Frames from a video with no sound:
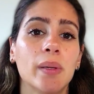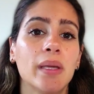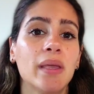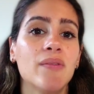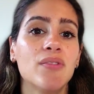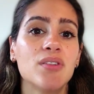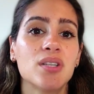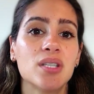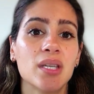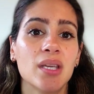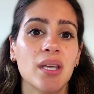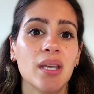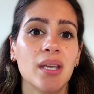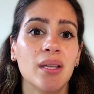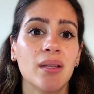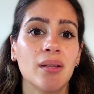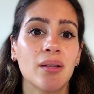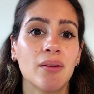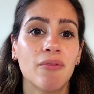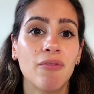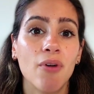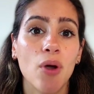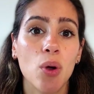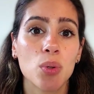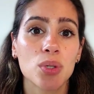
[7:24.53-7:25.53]
We've seen
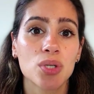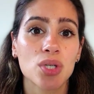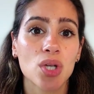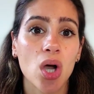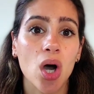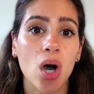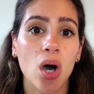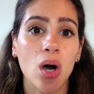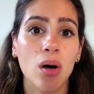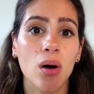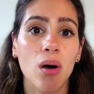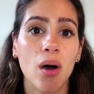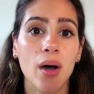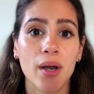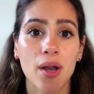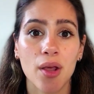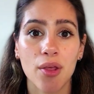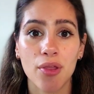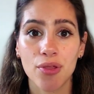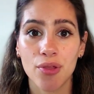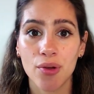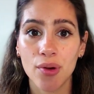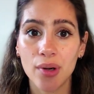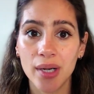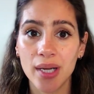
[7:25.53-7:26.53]
folks call on
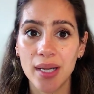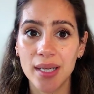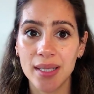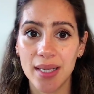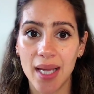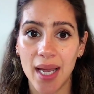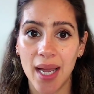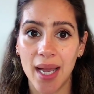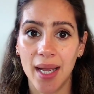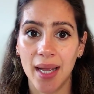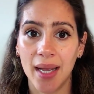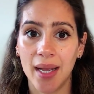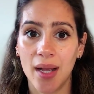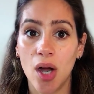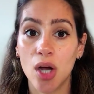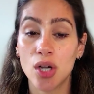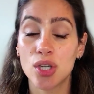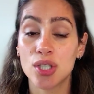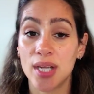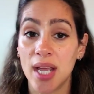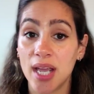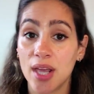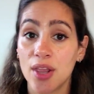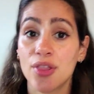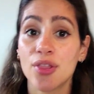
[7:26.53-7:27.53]

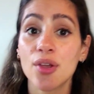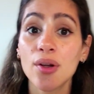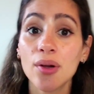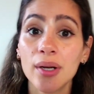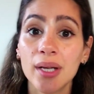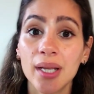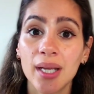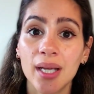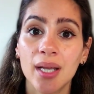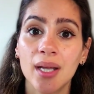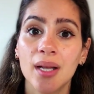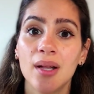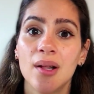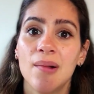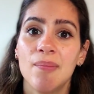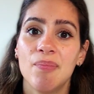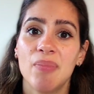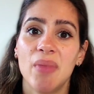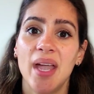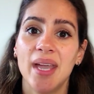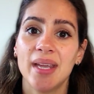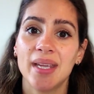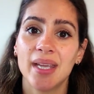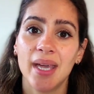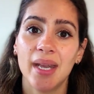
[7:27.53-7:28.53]
day 30
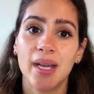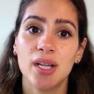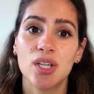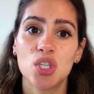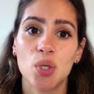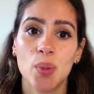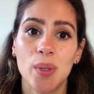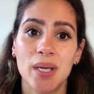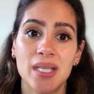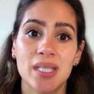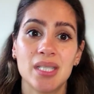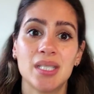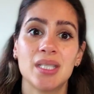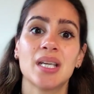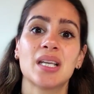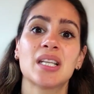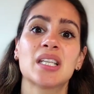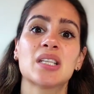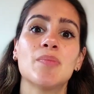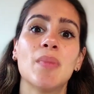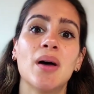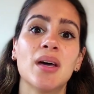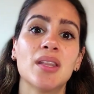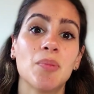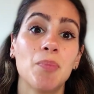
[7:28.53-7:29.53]
and get into a
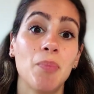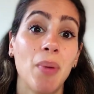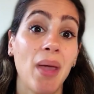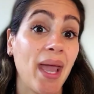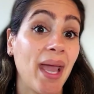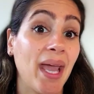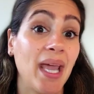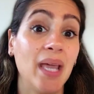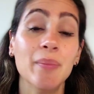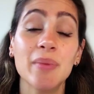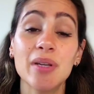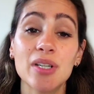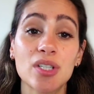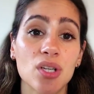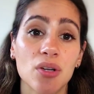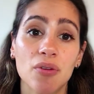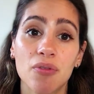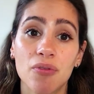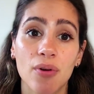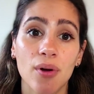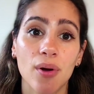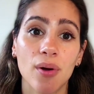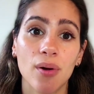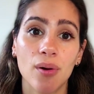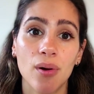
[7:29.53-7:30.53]
6-month payment
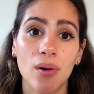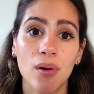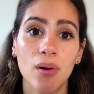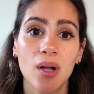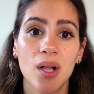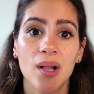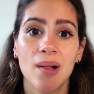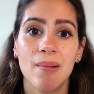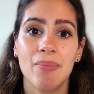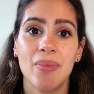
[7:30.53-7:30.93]
deferral,